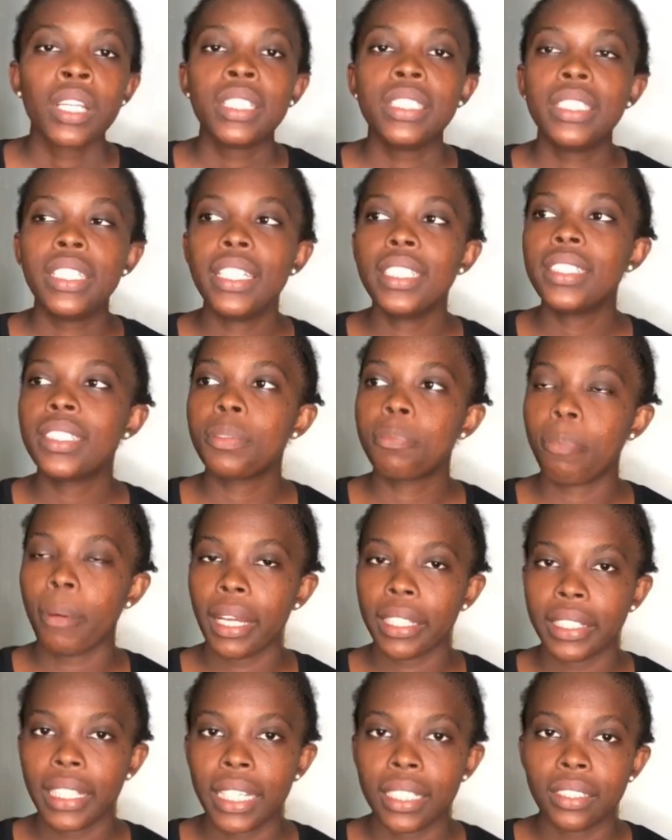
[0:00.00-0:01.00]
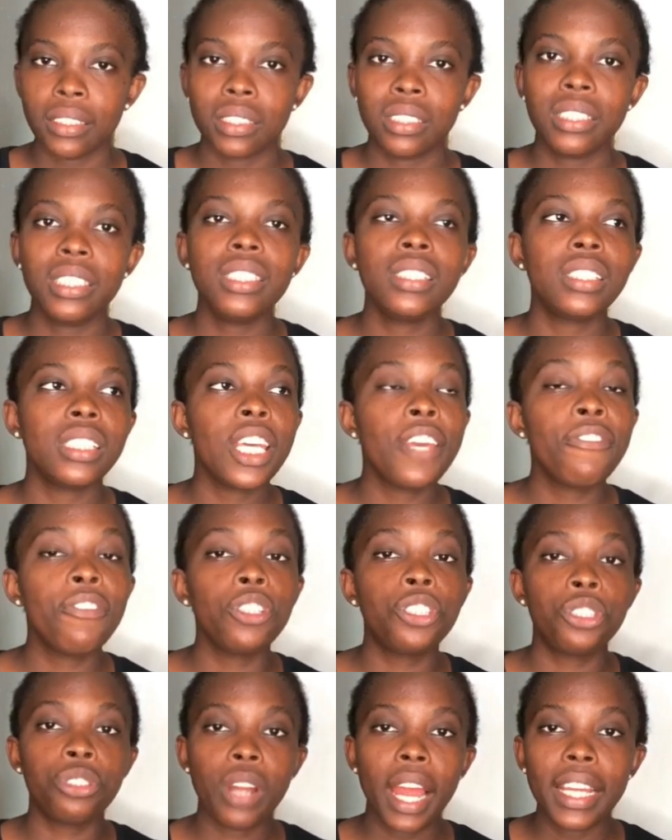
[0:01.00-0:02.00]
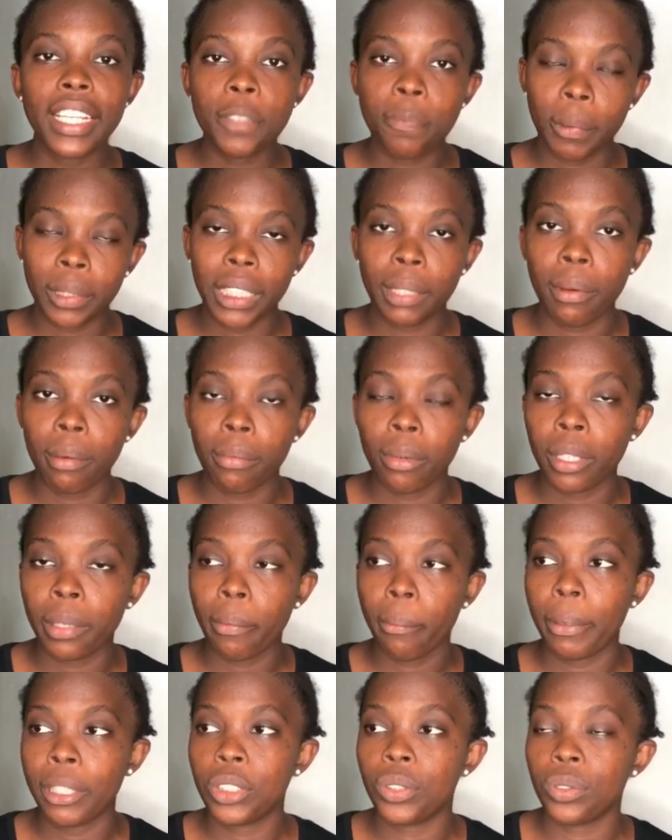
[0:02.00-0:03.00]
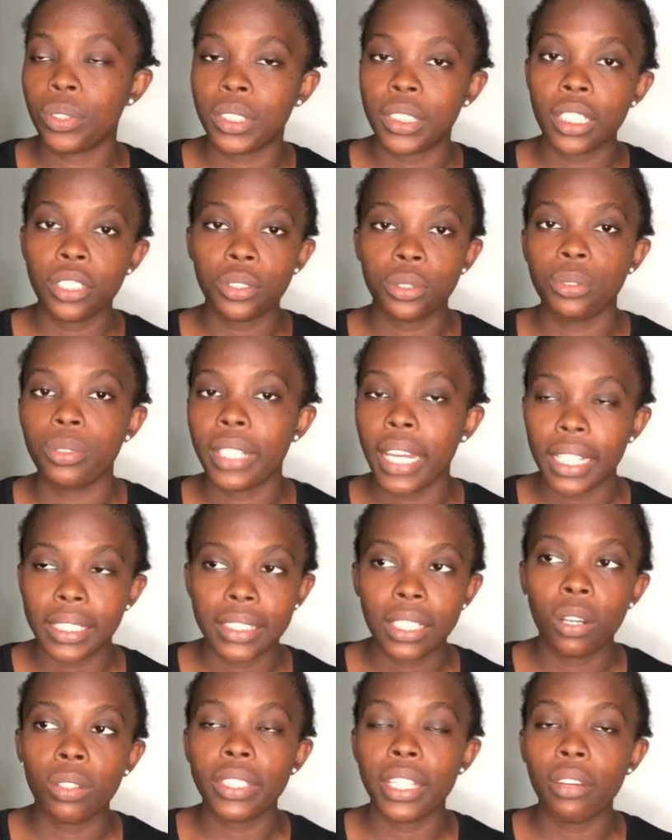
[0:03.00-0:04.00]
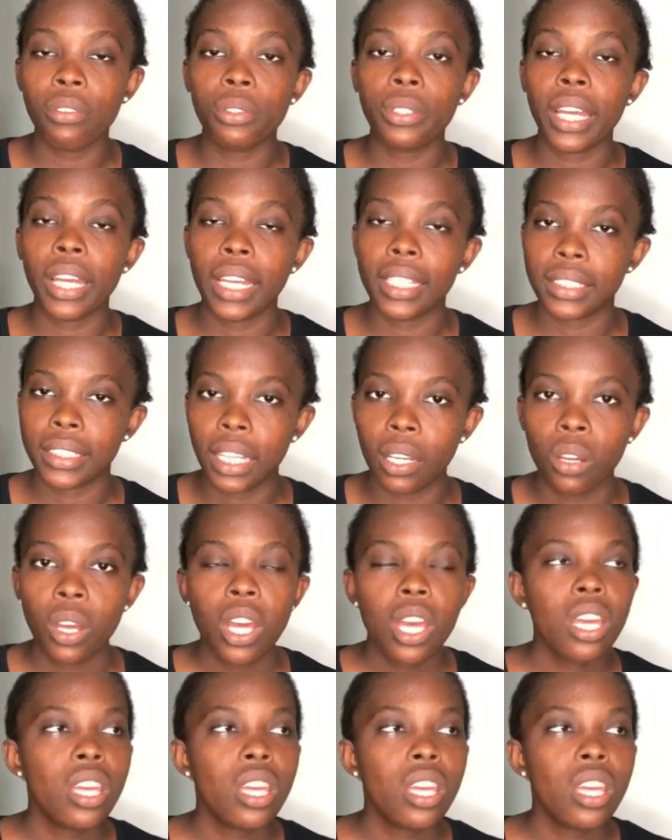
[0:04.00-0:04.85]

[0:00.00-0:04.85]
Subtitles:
this pattern, this if you try this pattern I'm about to say to you guys now, I'll tell you guys now,